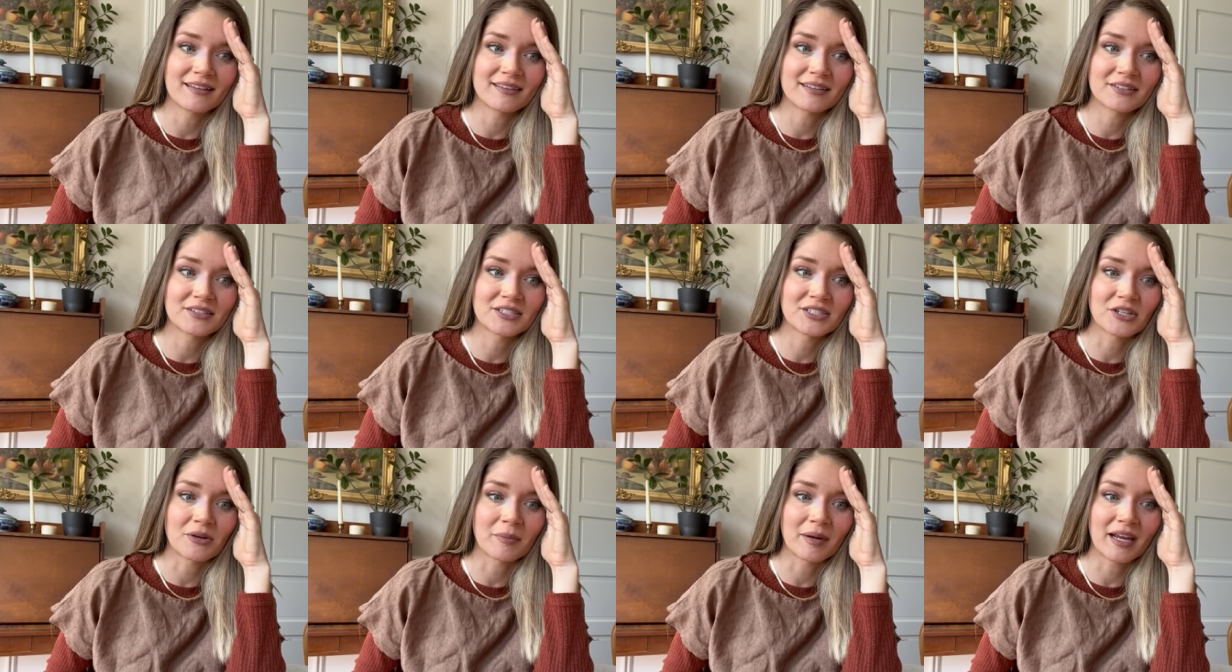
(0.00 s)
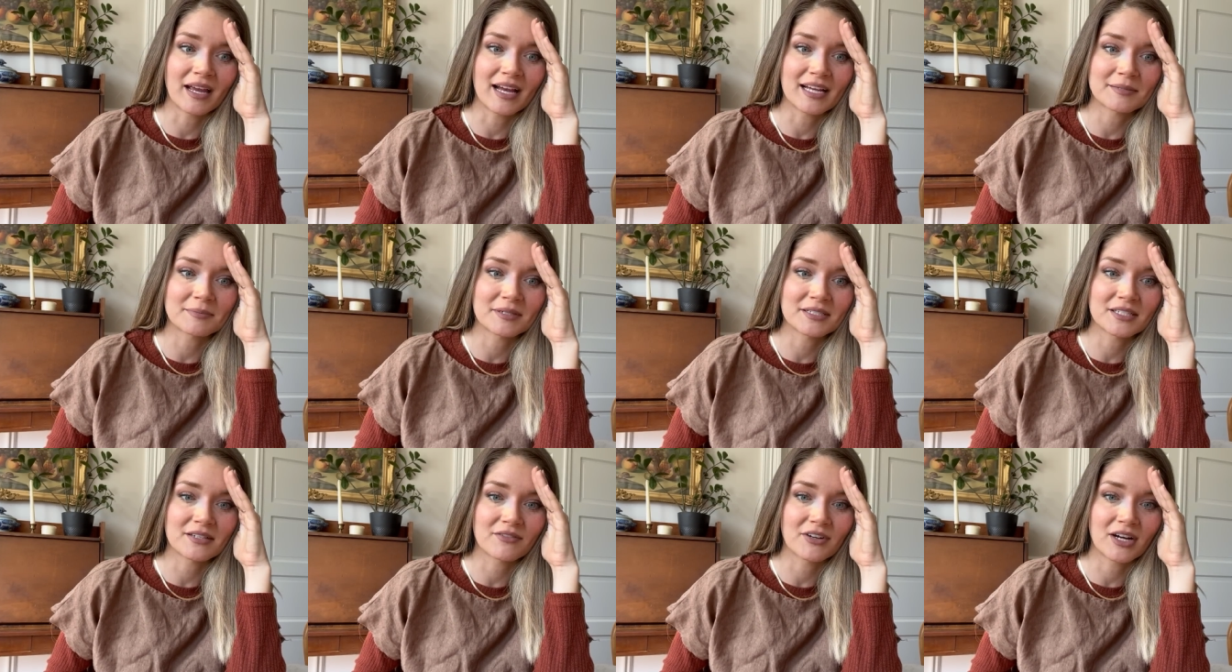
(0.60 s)
there's so many
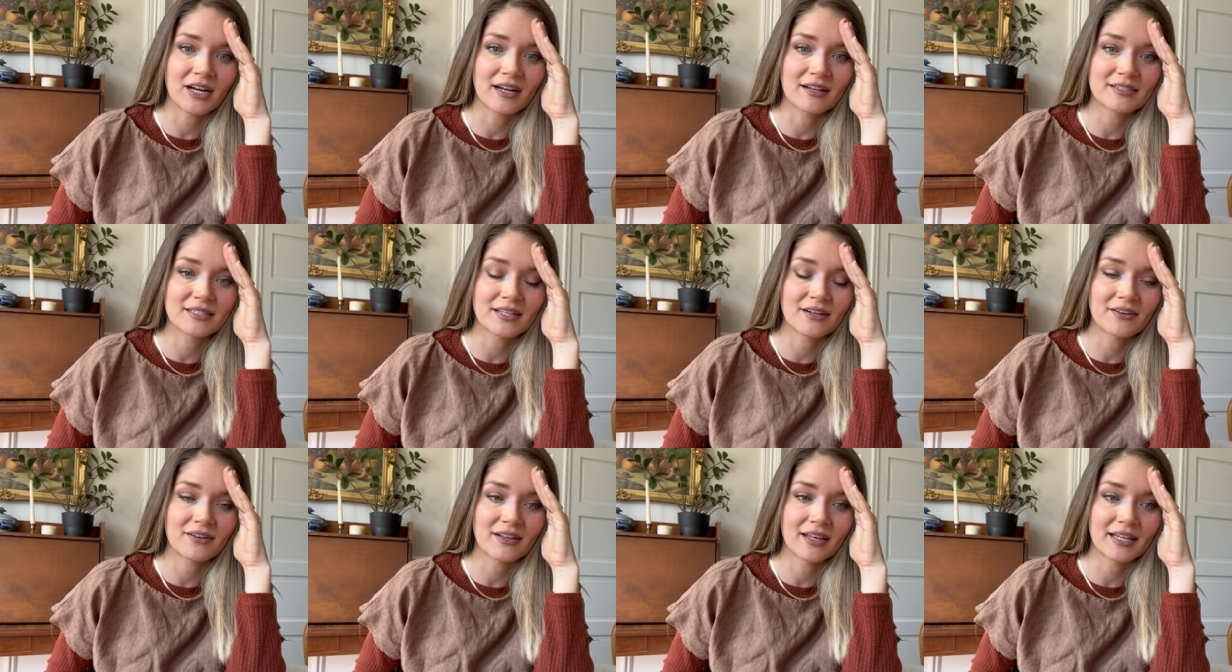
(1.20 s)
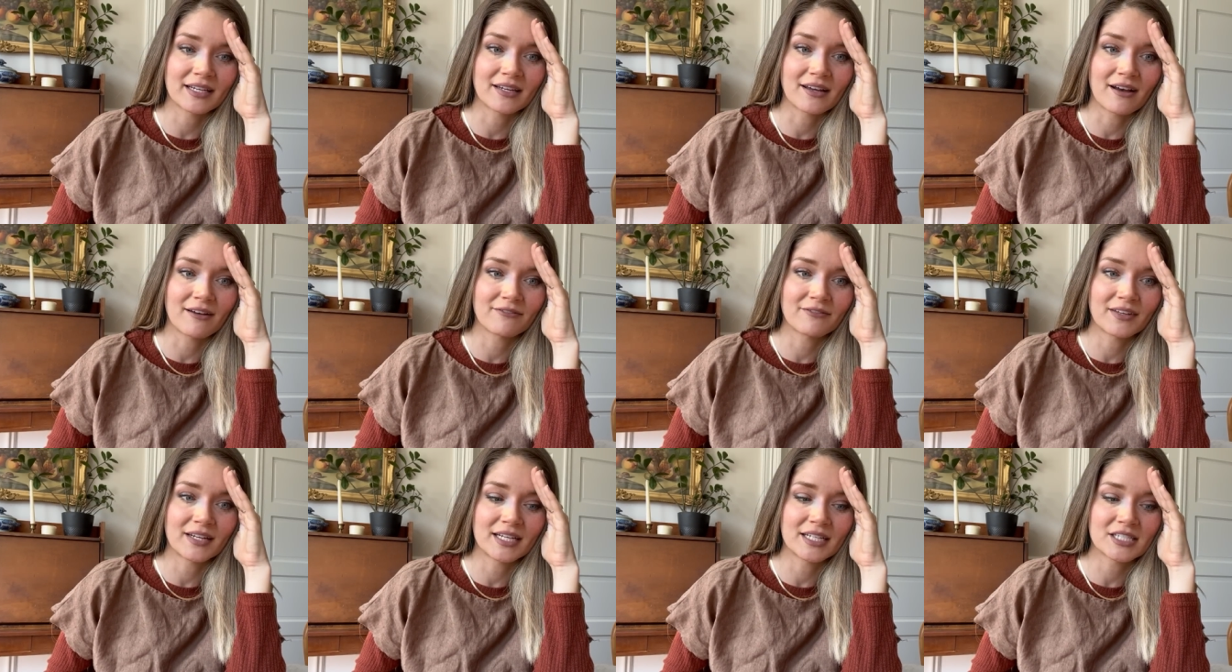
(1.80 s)
aspects of our house that are like
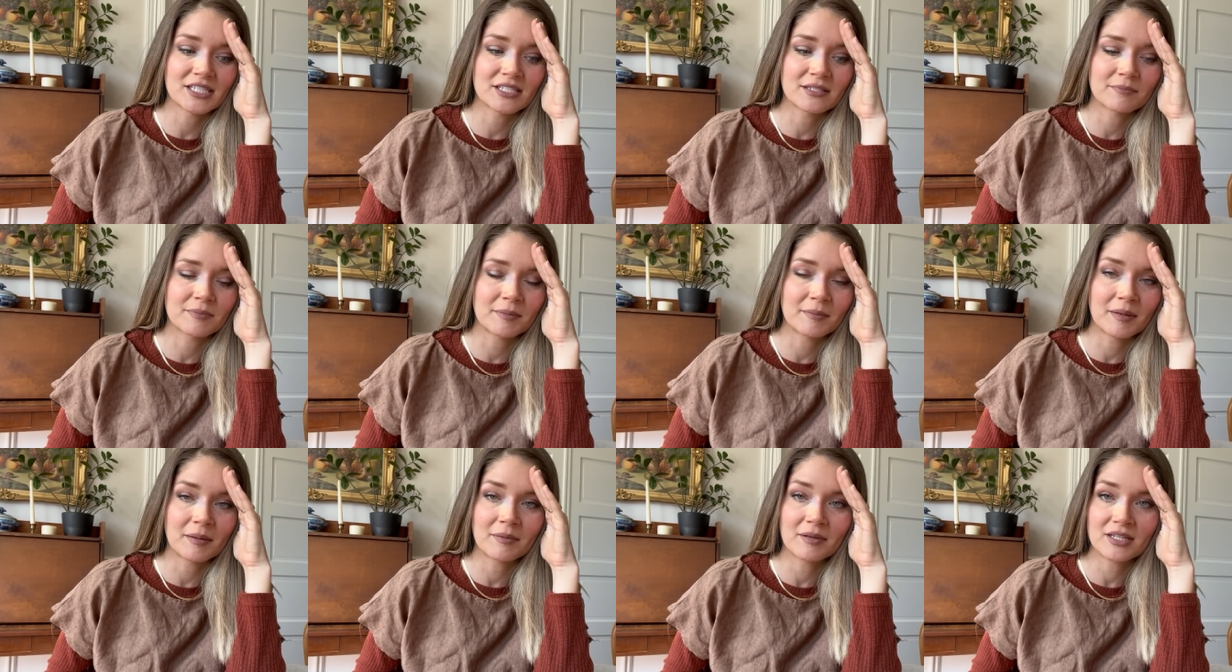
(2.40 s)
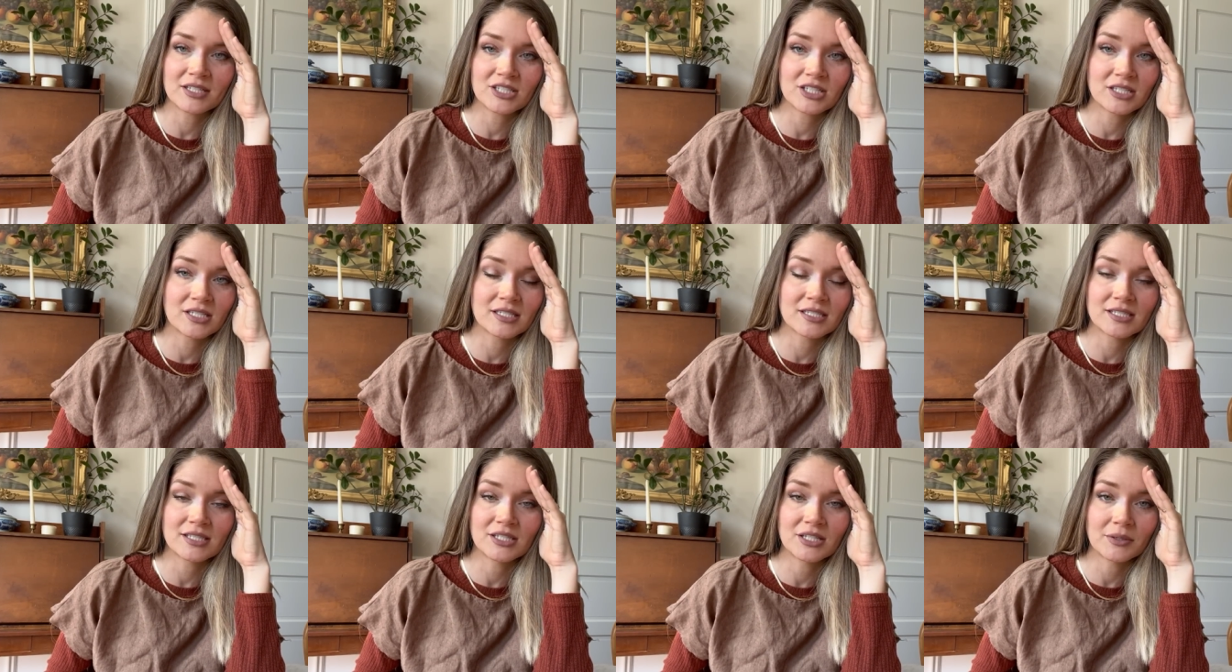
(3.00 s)
not finished, but maybe I should
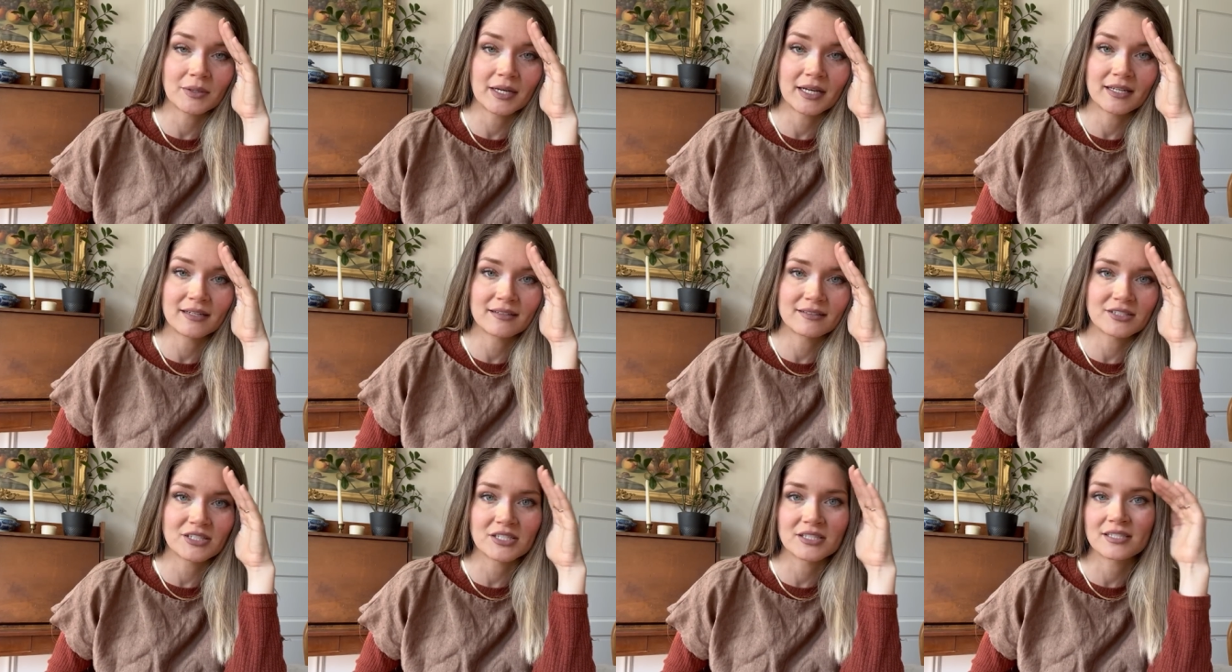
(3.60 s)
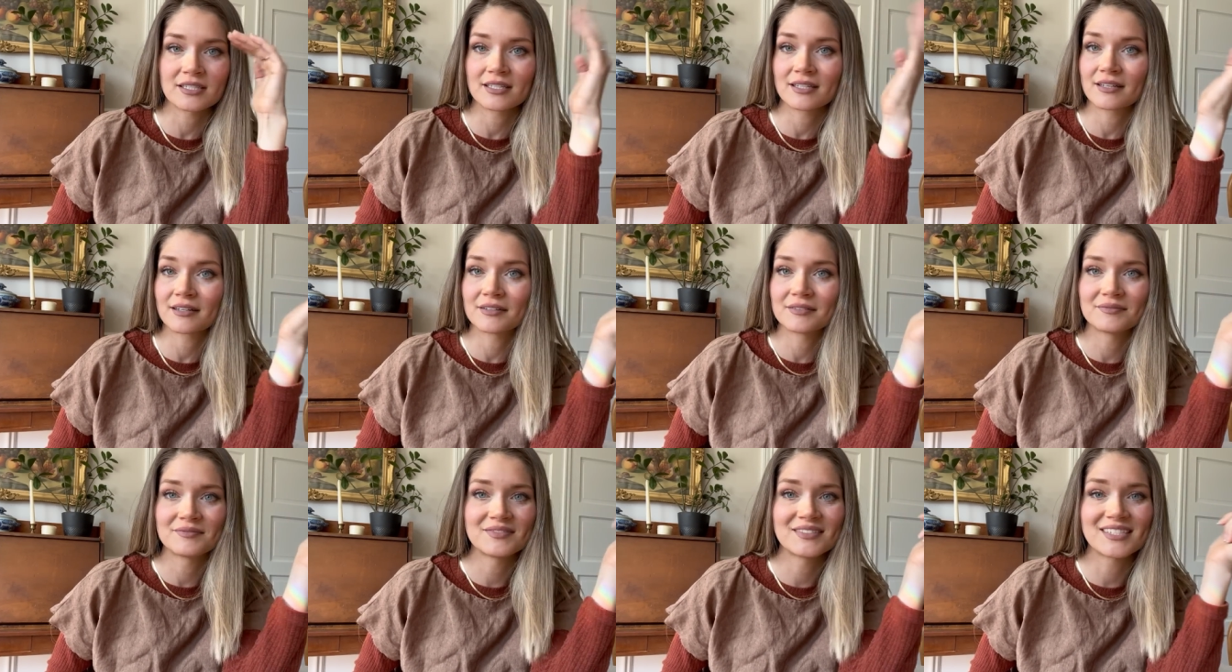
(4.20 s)
just do it just to,
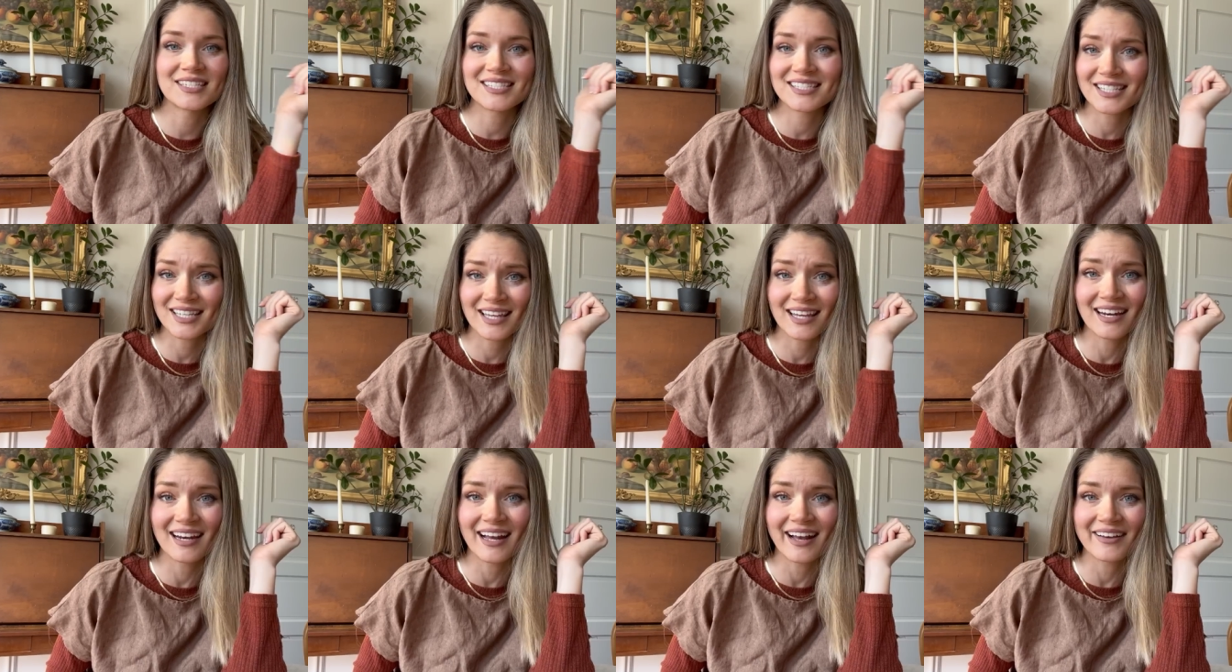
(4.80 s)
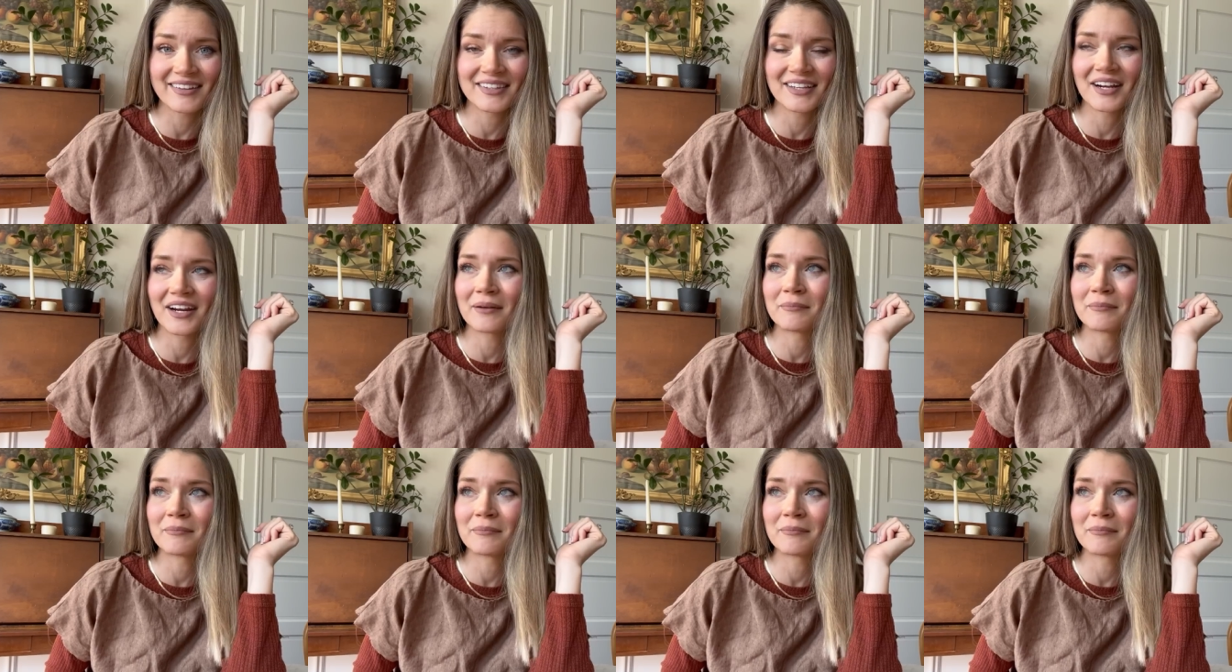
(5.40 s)
just to get it out there.